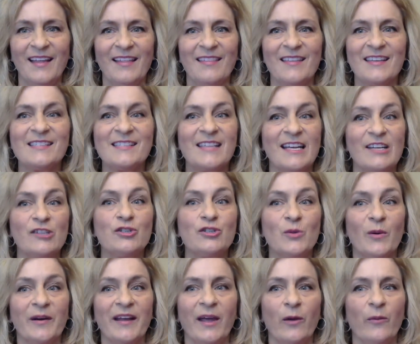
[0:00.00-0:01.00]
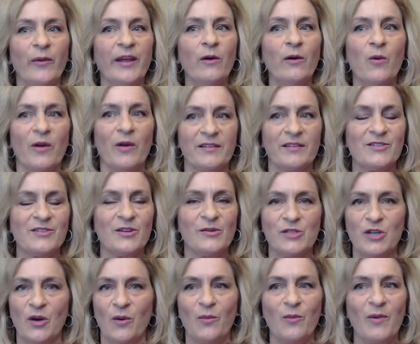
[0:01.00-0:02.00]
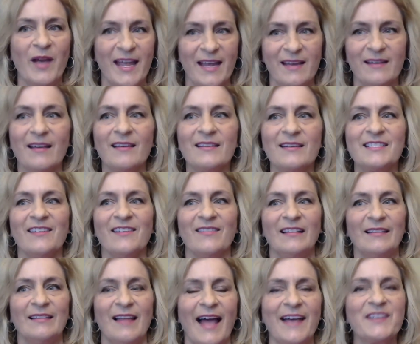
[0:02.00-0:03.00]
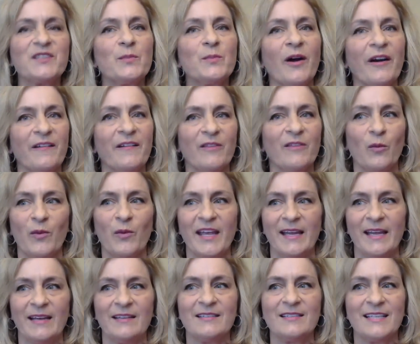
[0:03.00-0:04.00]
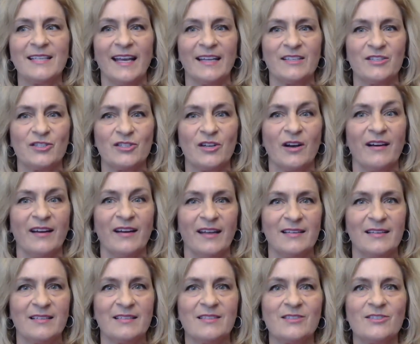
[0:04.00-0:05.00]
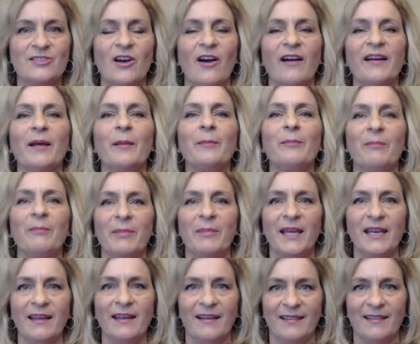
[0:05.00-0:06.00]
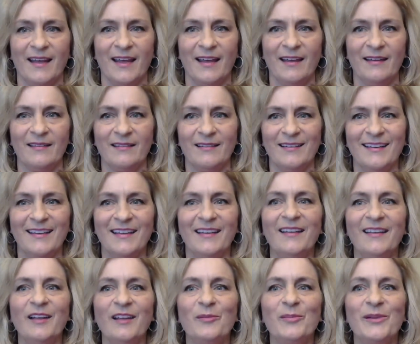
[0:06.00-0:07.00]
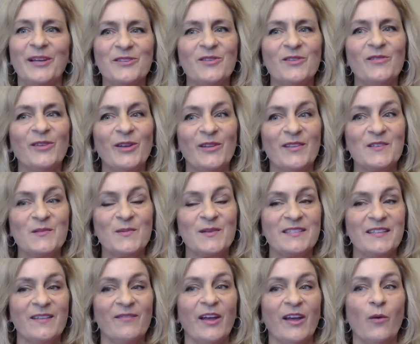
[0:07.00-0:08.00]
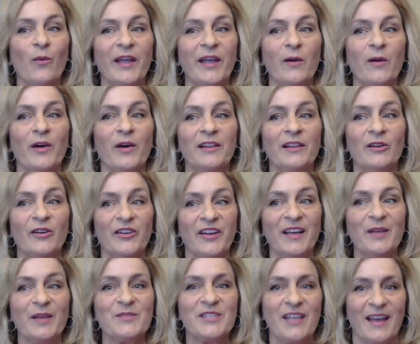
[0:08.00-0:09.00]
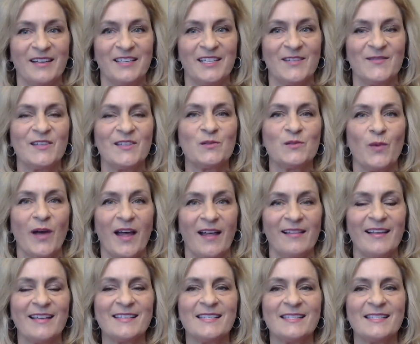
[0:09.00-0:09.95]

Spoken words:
This is a short 8-week course, so don't wait until the last part of the week to get started. Start immediately. Please review the specific week 1 learning objectives as well as